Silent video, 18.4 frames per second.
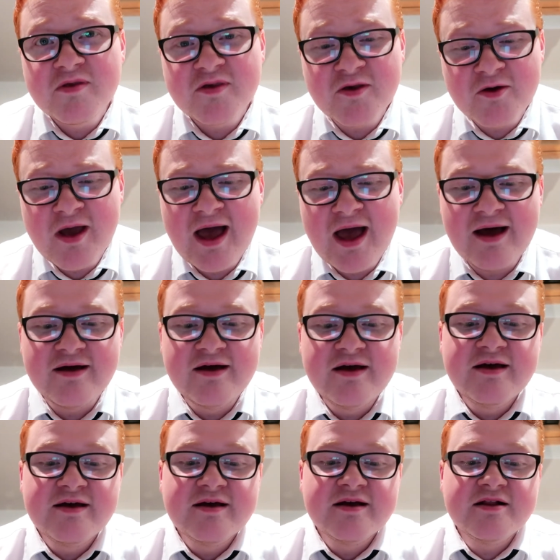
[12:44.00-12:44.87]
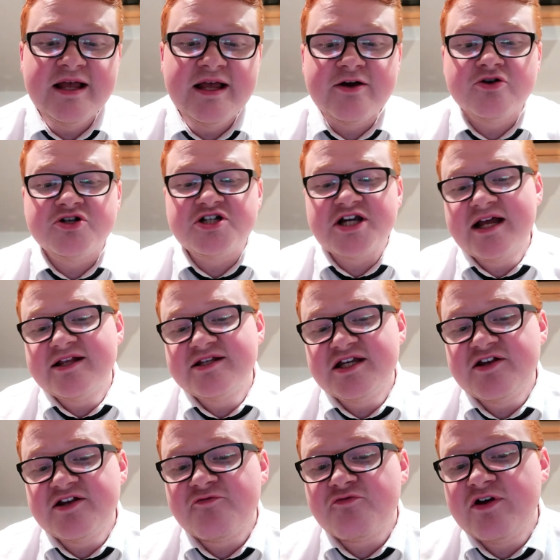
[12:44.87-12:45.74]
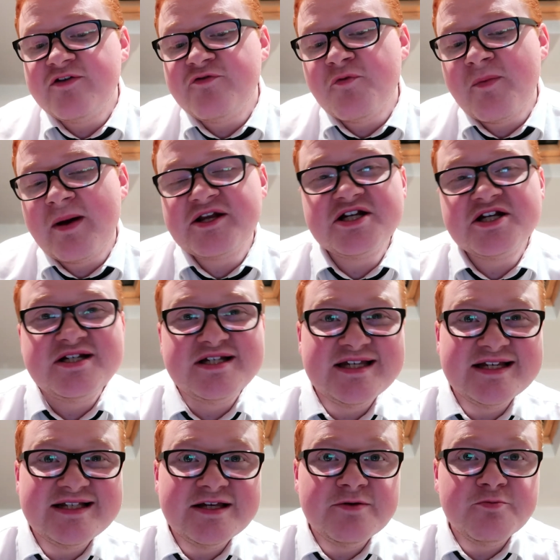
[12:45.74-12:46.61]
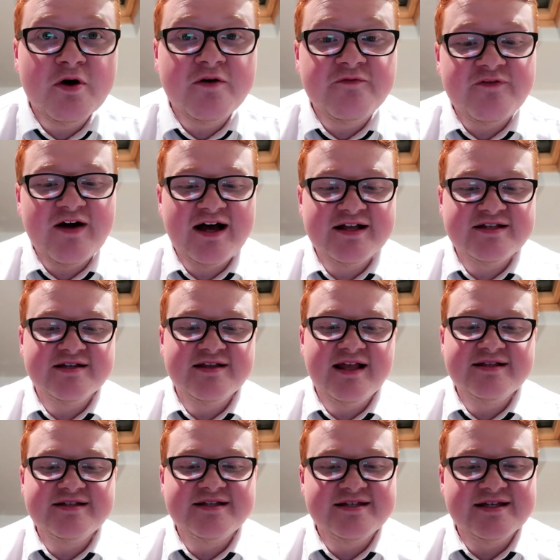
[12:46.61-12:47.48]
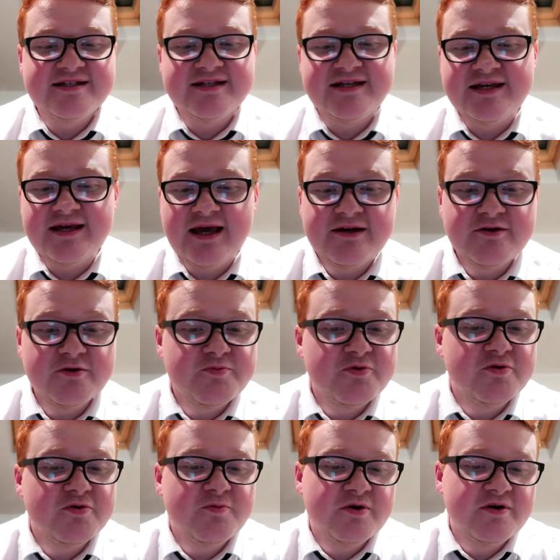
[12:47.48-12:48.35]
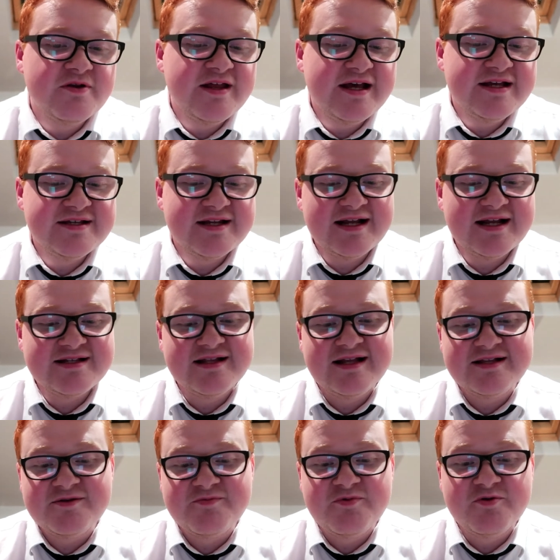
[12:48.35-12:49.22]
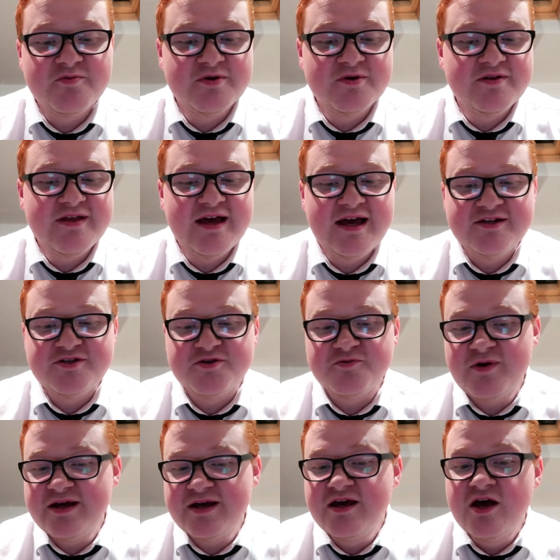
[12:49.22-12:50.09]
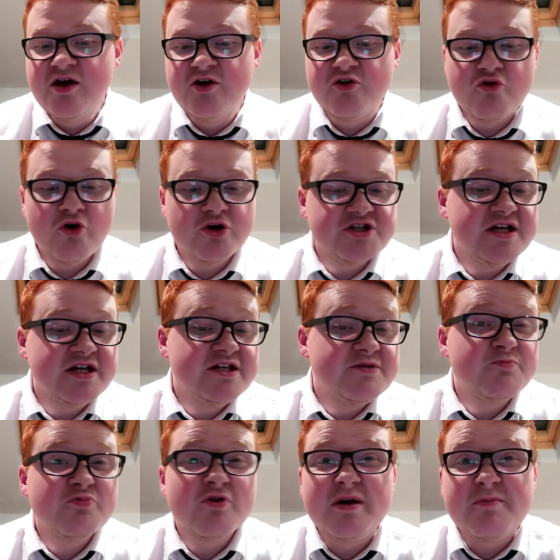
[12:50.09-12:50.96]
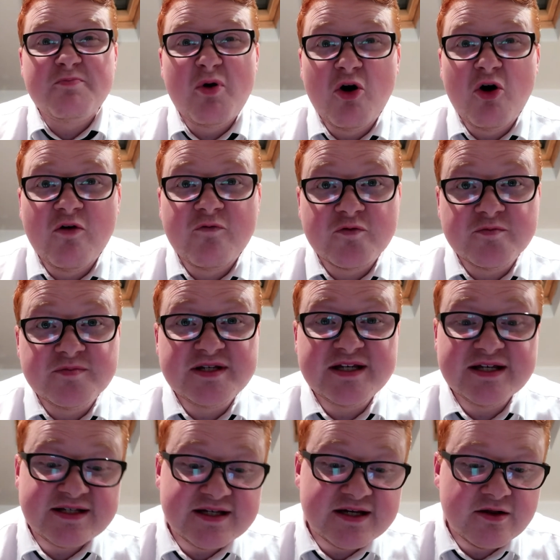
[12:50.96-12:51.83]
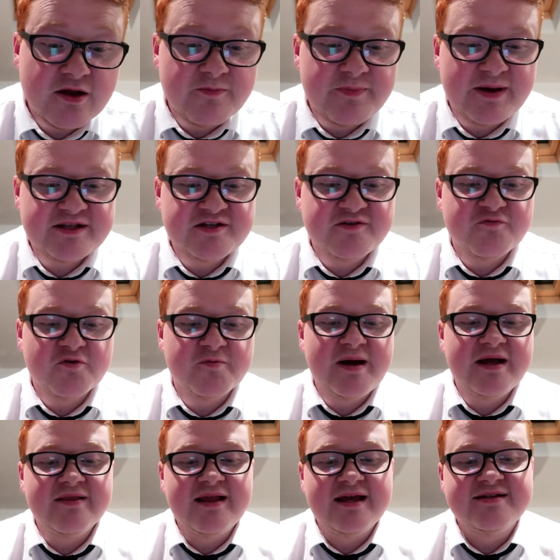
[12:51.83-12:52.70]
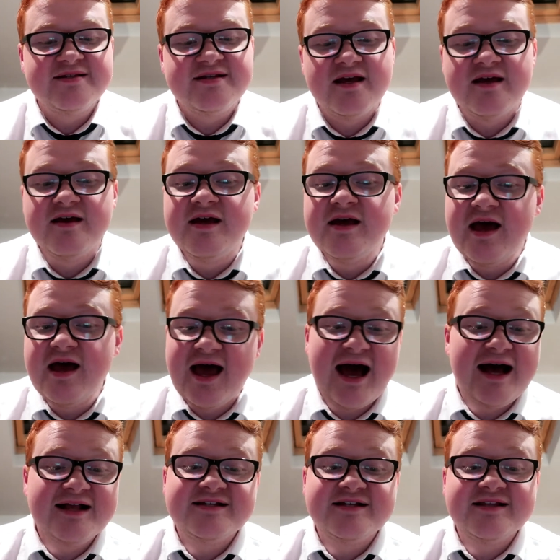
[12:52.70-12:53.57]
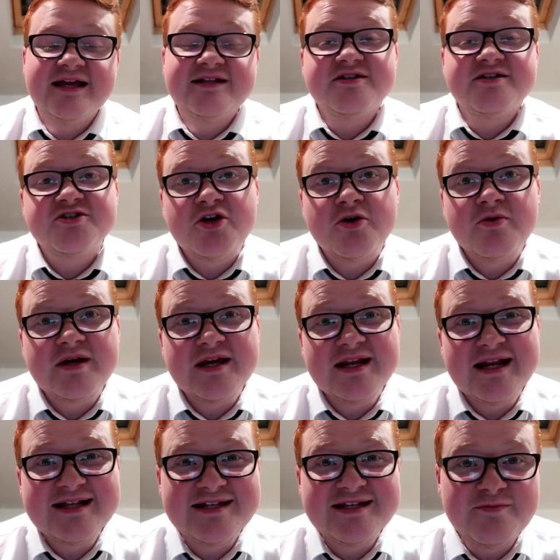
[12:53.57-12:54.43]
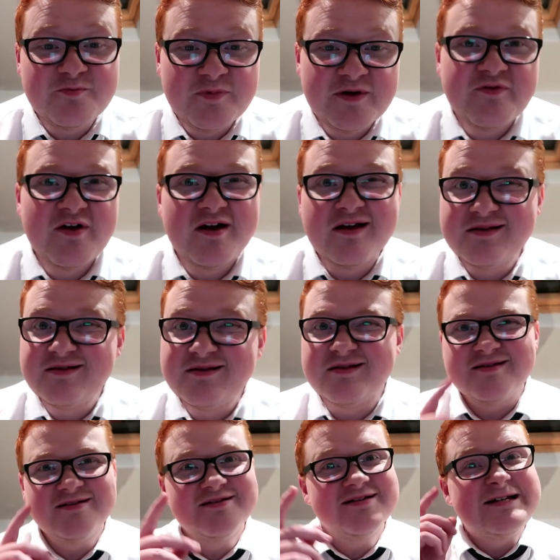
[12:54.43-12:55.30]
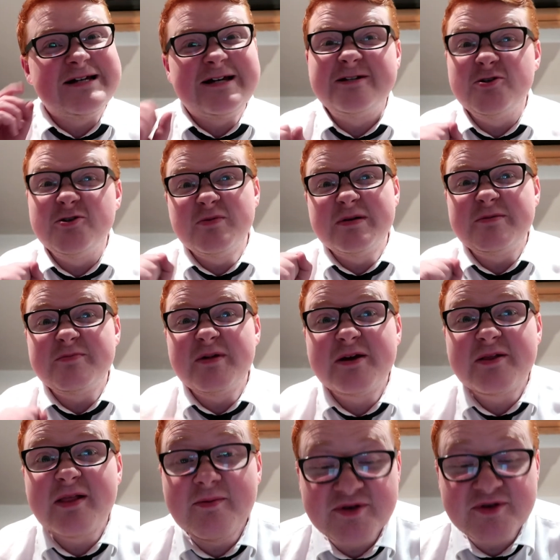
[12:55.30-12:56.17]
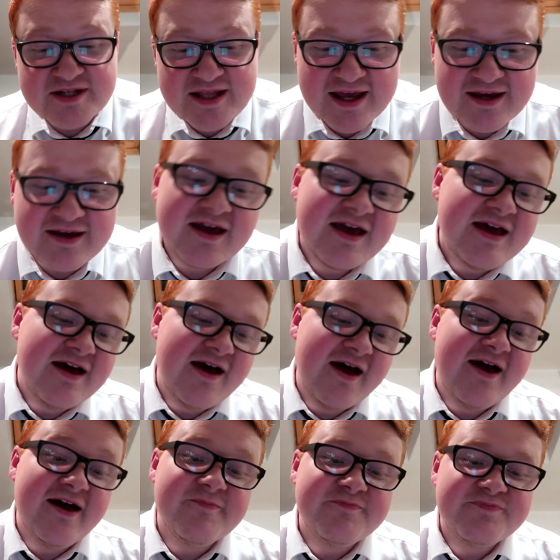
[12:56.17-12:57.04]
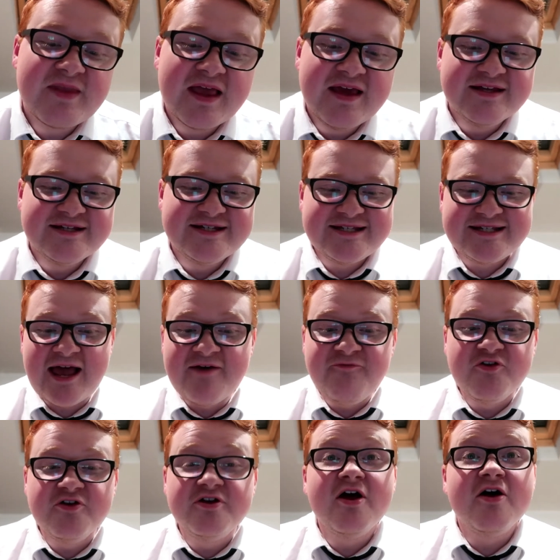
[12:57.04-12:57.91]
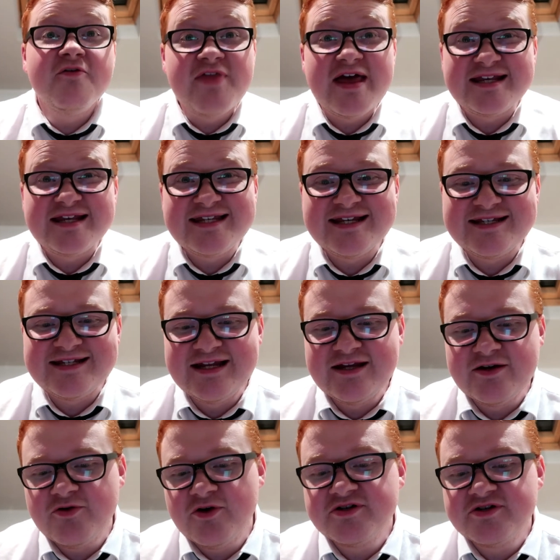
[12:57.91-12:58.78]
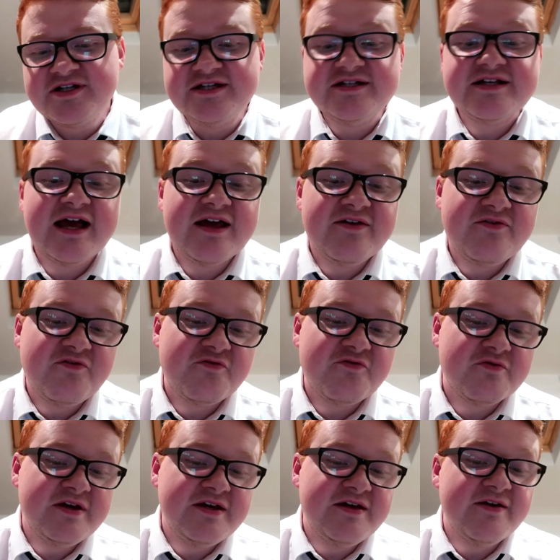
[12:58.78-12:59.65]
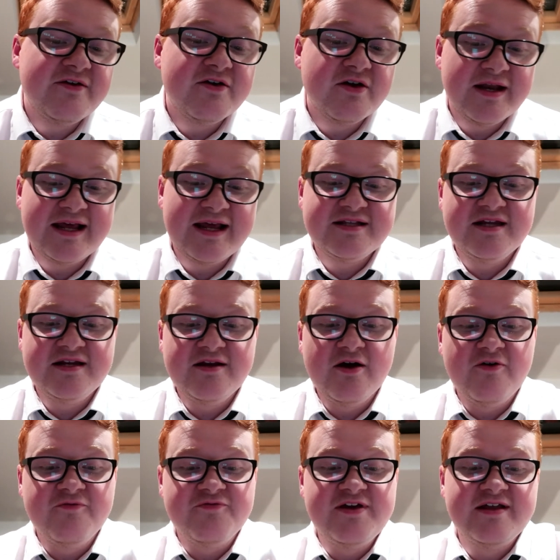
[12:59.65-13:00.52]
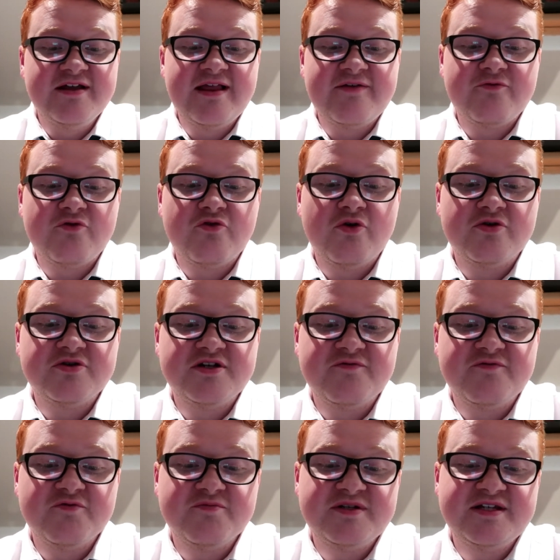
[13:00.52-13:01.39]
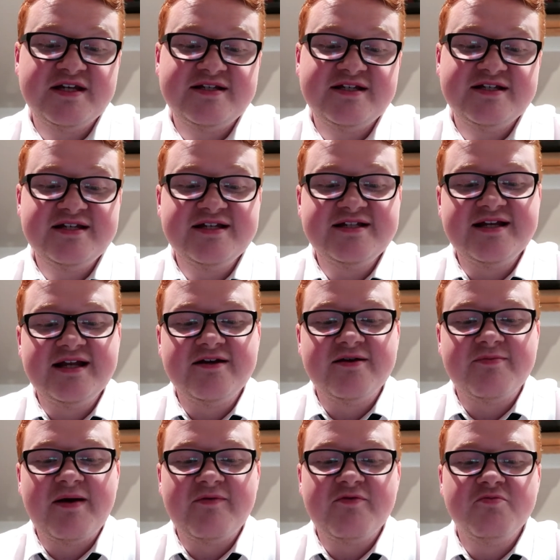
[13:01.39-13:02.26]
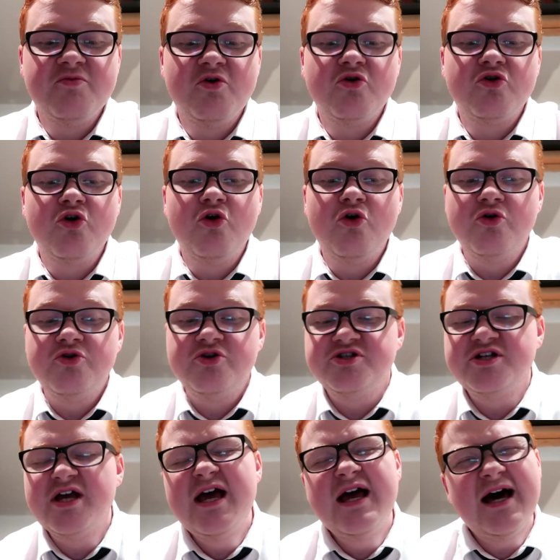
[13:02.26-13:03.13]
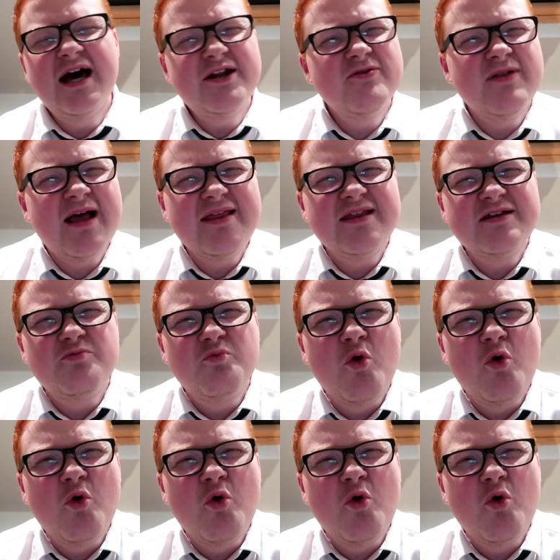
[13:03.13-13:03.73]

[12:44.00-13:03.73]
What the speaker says: So yeah, clear-cut chances. 3 for Manchester City, 1 for Atalanta. City ended up putting one of theirs, and Atalanta put one of theirs away. Crosses, pretty poor from City, a lot better from Atlanta. Connecting with... I knew I'd make that mistake. 7 of their 16 crosses, and 3 connecting of the 11 crosses from City. City ended up having more corners. I don't like this